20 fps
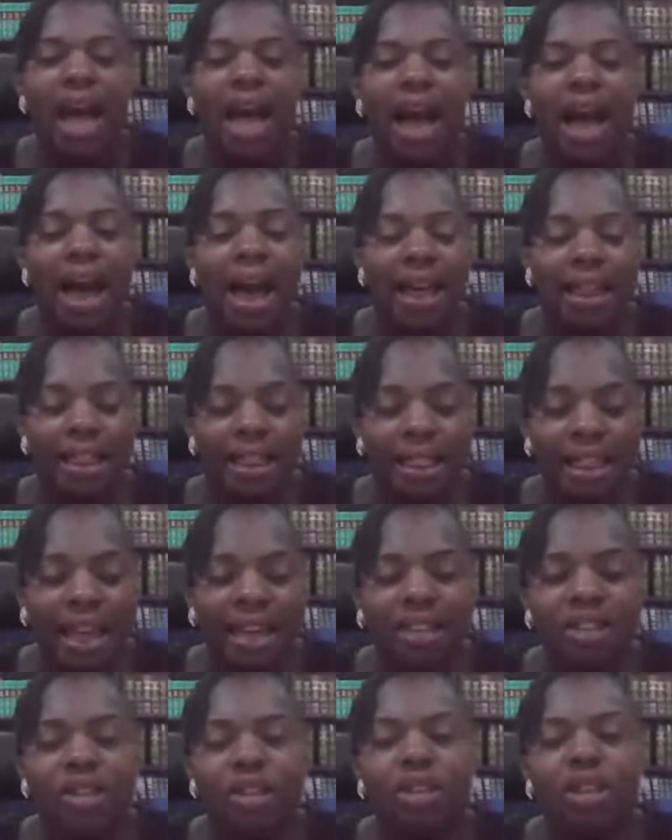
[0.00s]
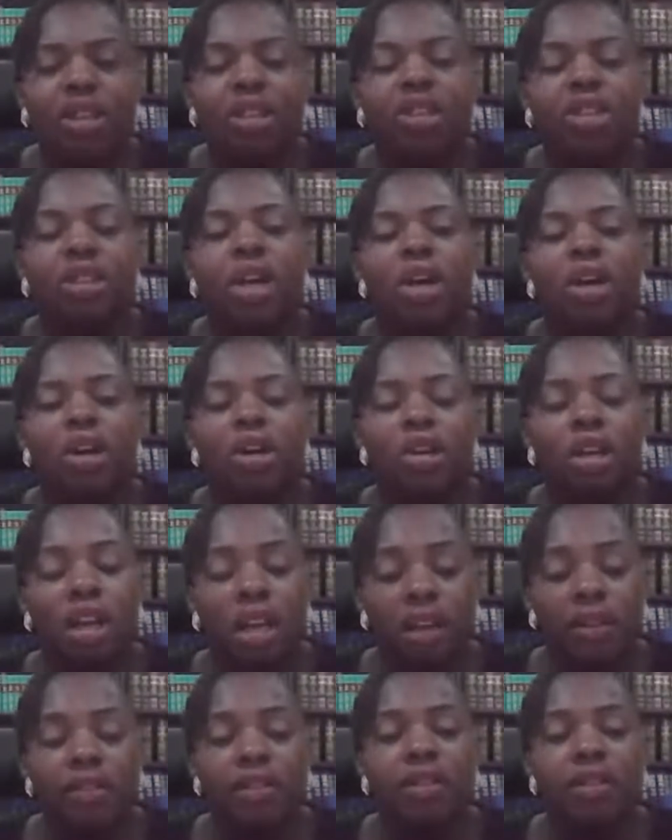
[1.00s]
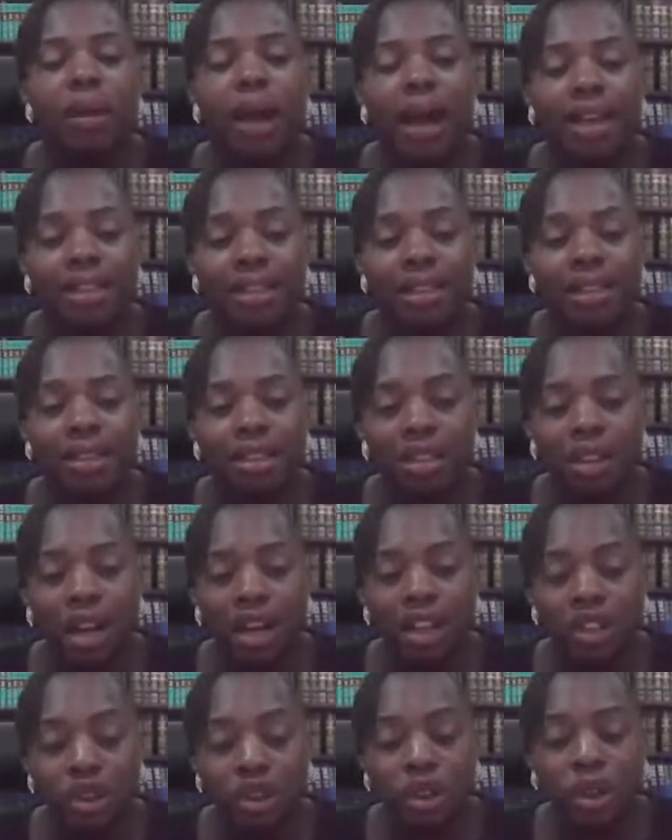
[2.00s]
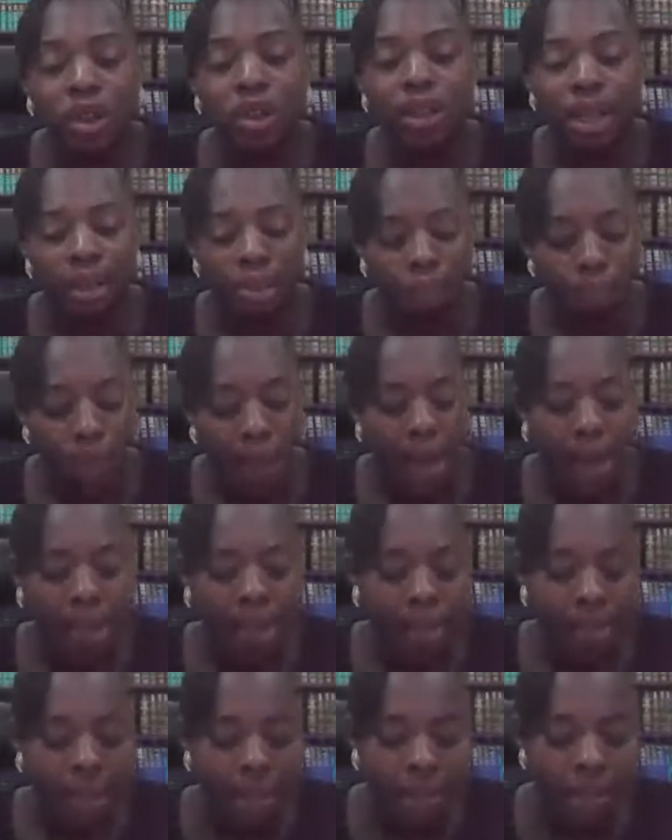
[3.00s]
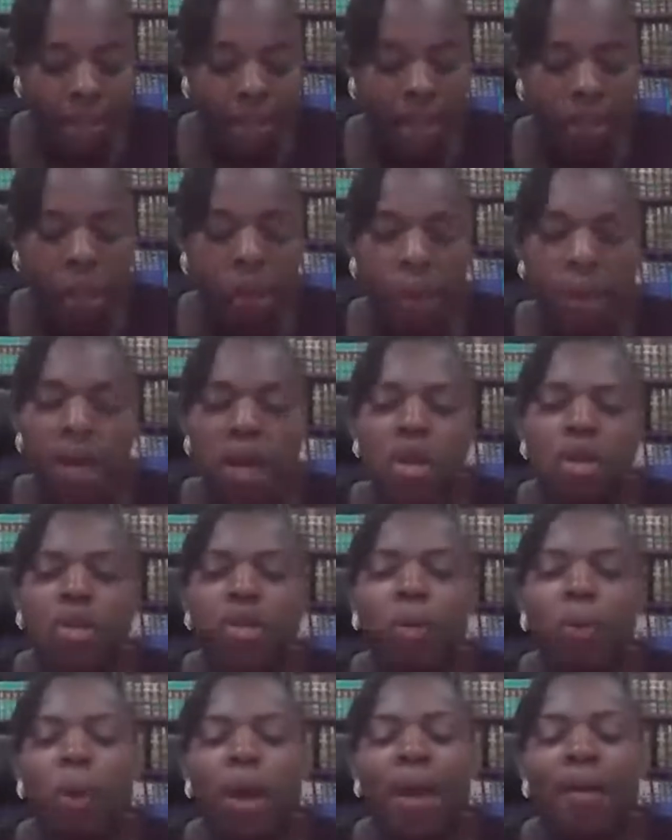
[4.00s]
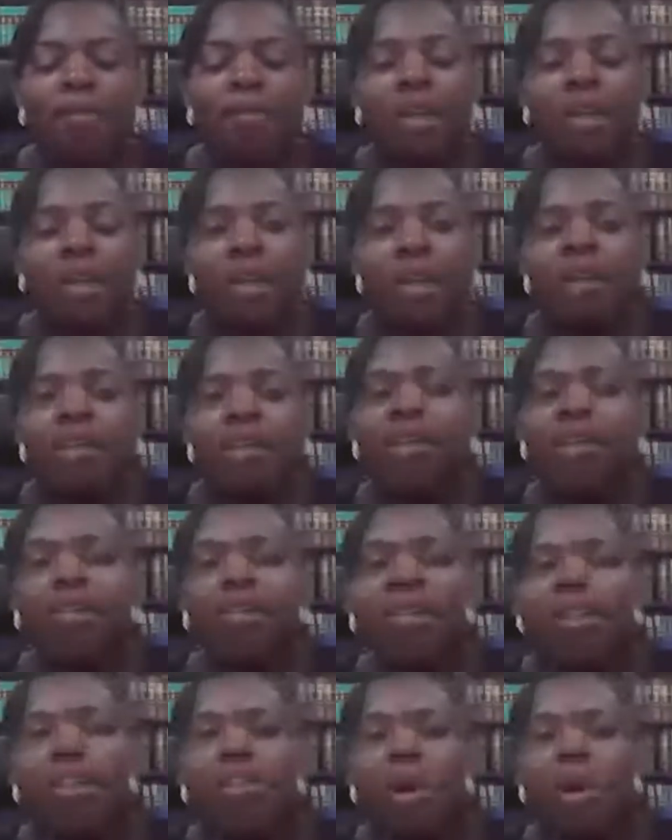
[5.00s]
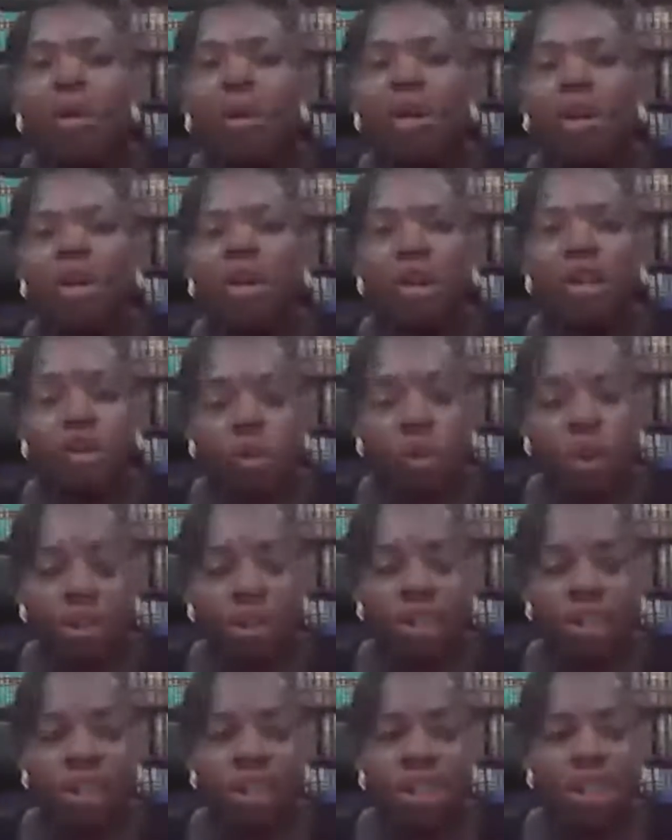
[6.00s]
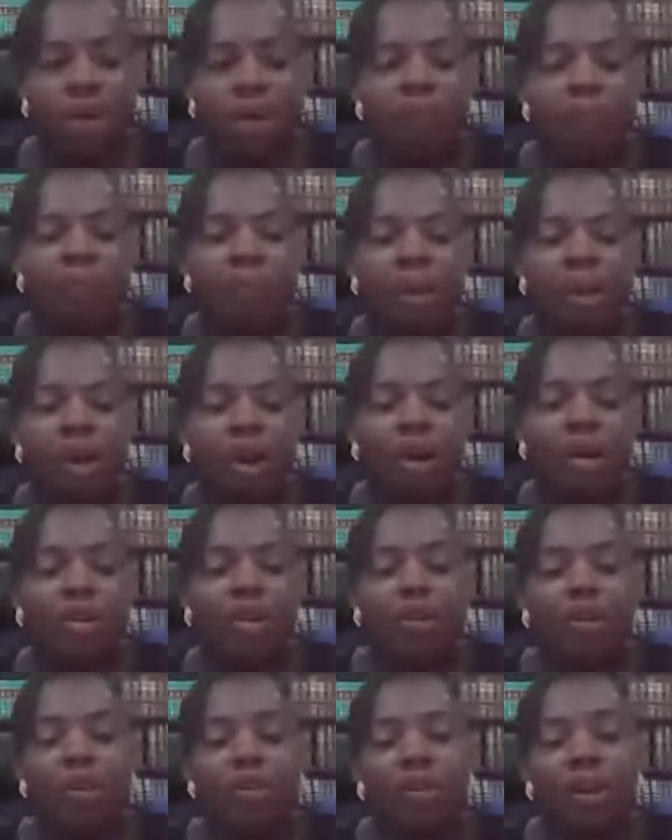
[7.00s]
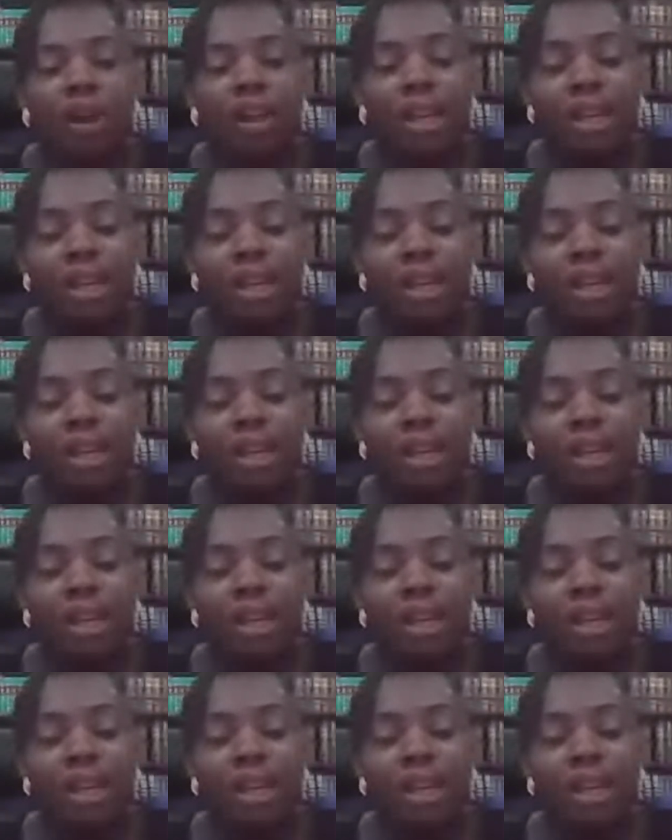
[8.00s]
attached to this gift as instructed by the testator. So we have the residuary clause, which is the or the retirement